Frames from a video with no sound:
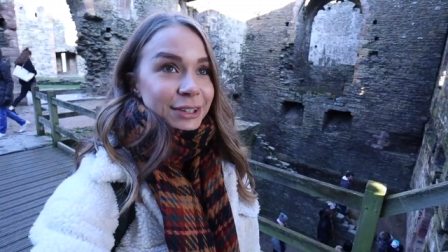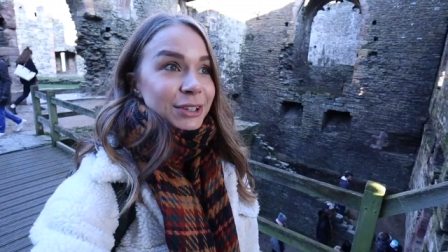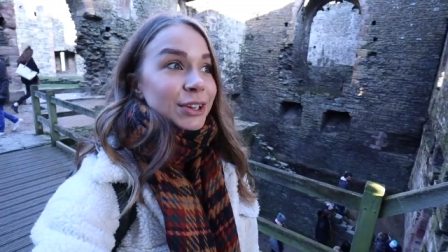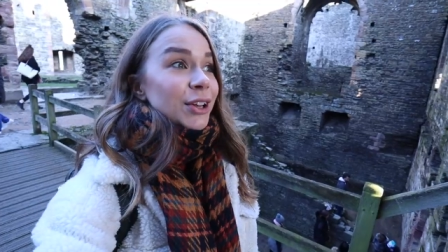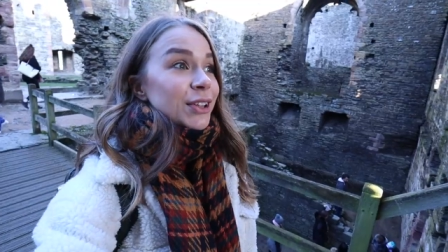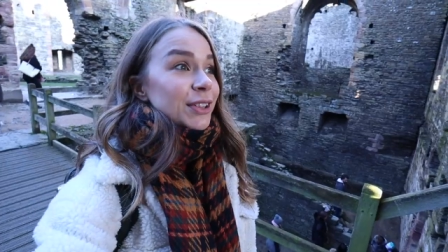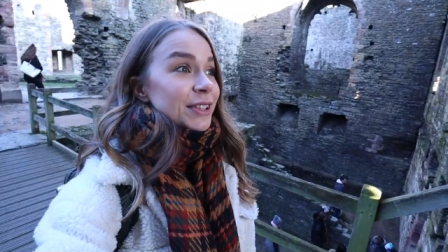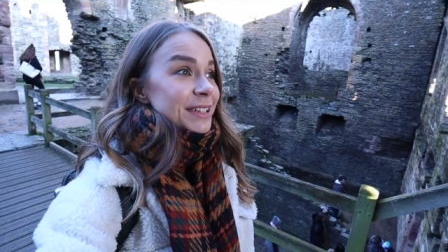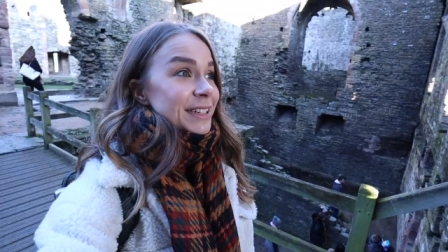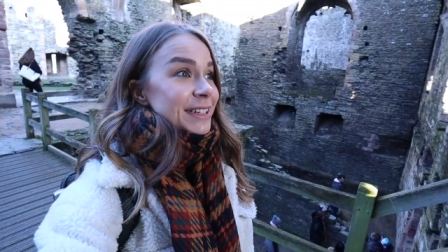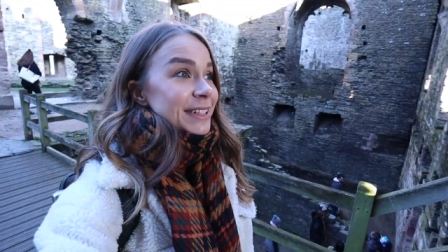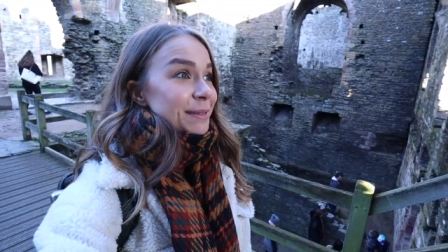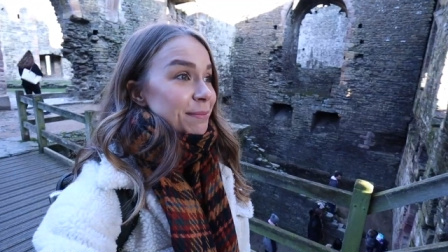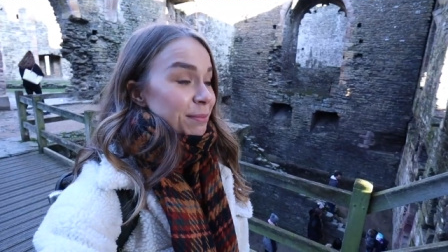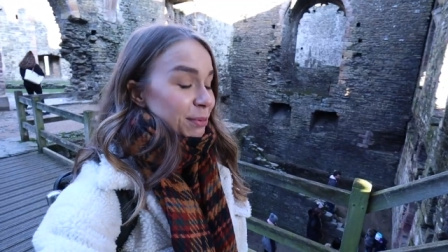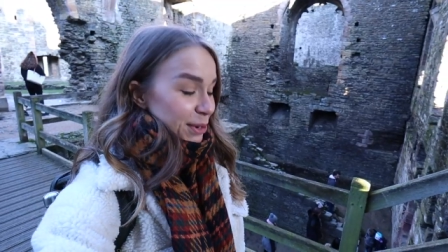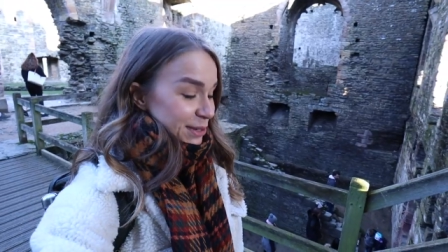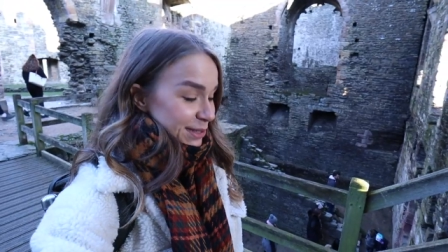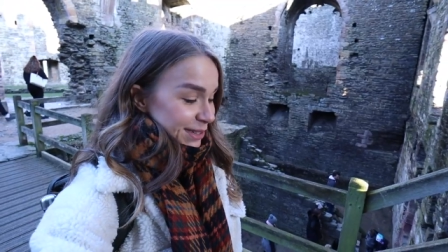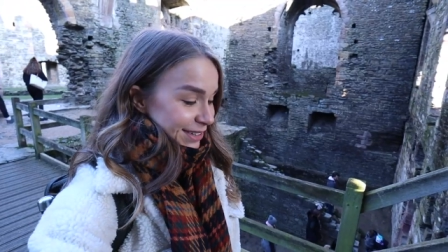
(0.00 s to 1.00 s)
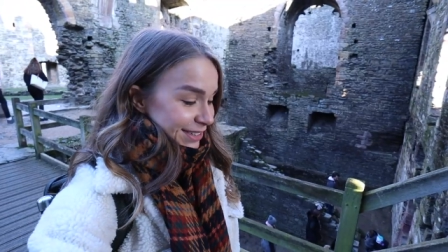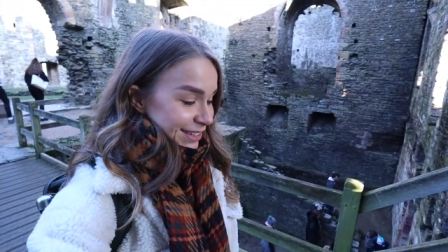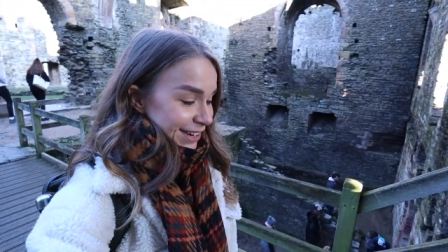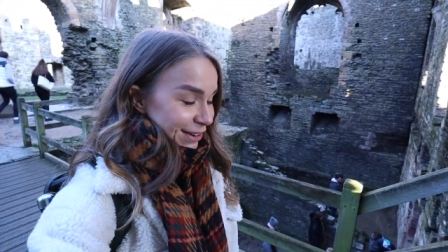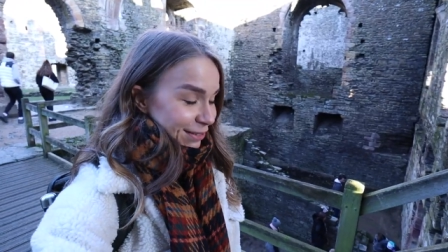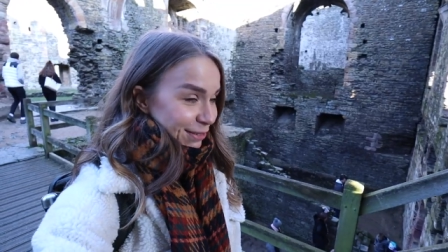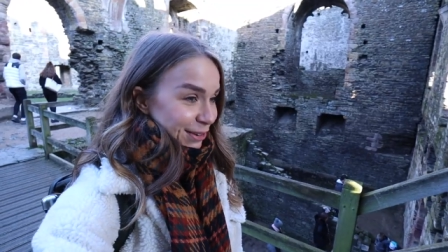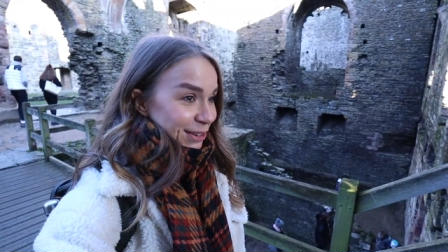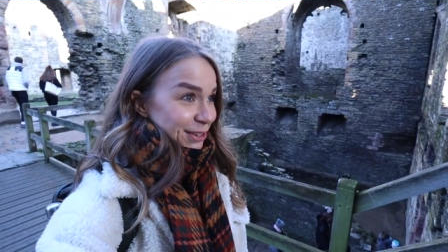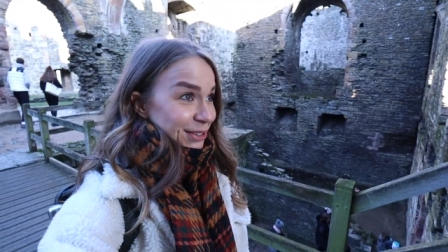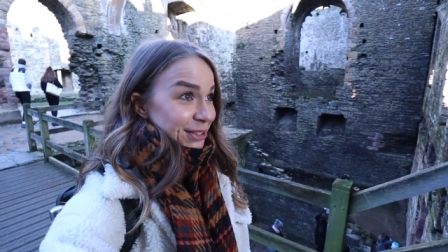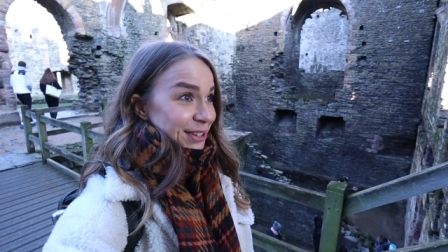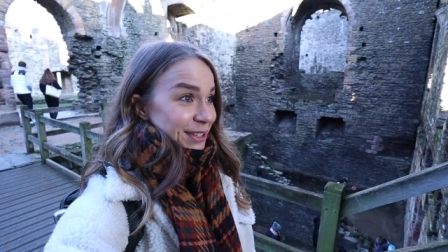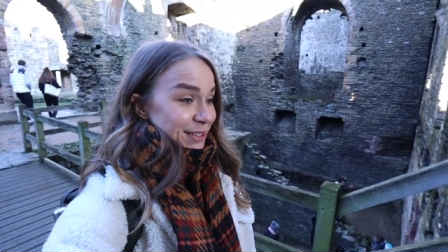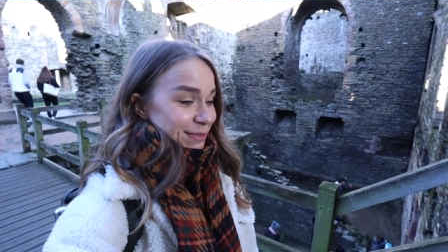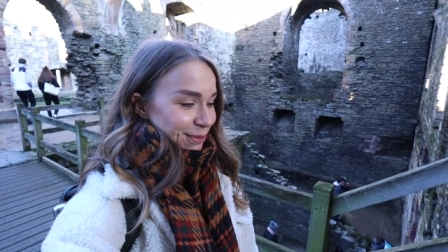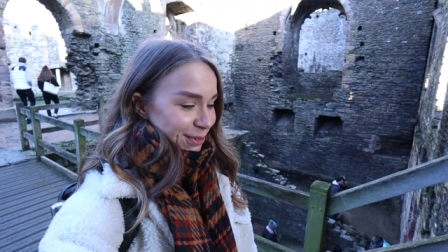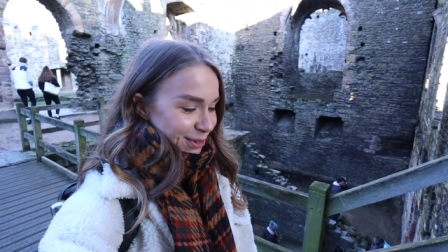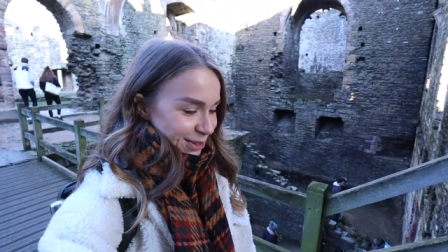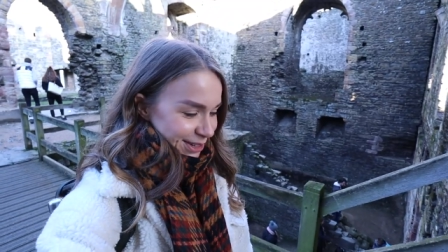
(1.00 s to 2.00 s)
You know, this is the prison tower you
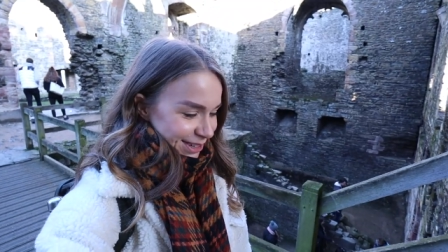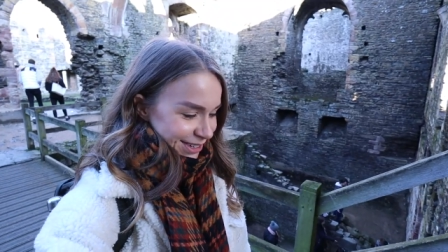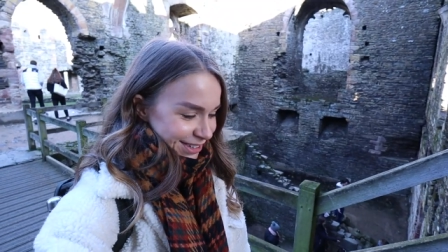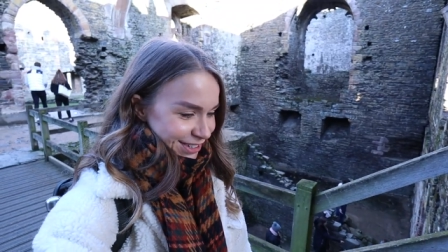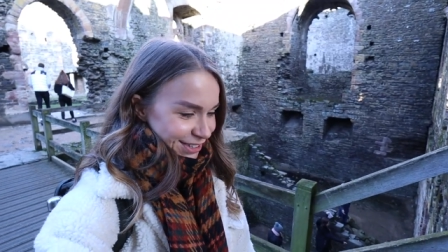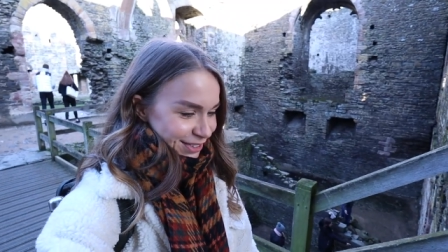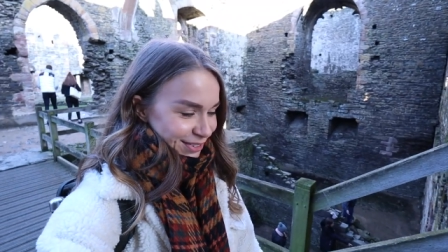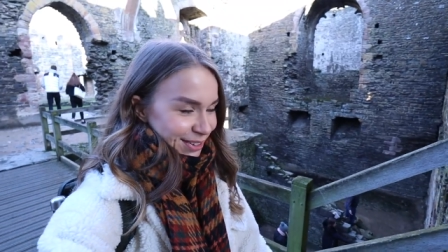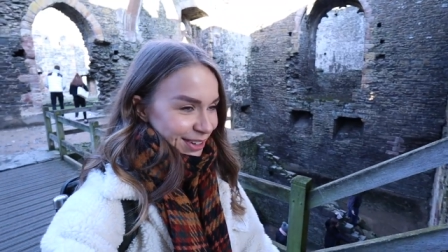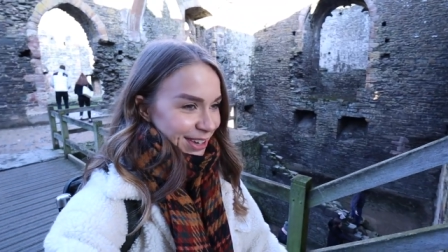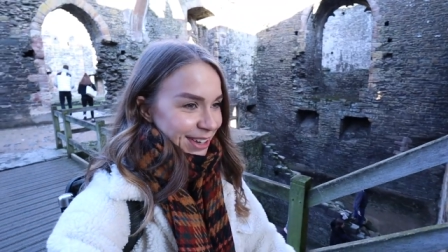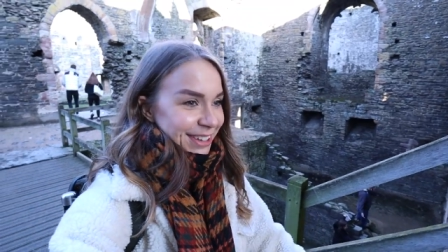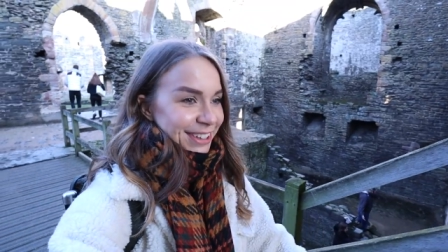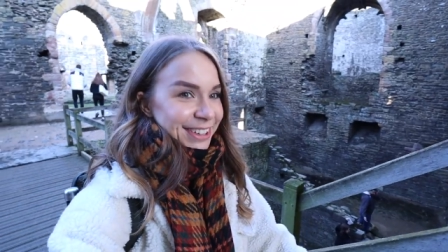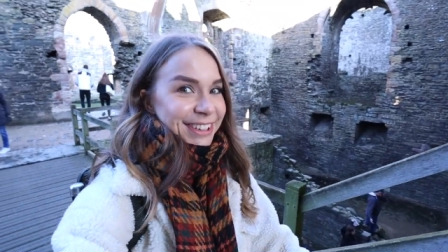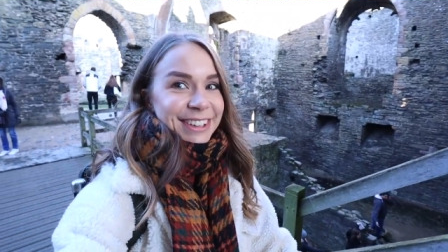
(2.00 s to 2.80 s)
just walked into, yeah?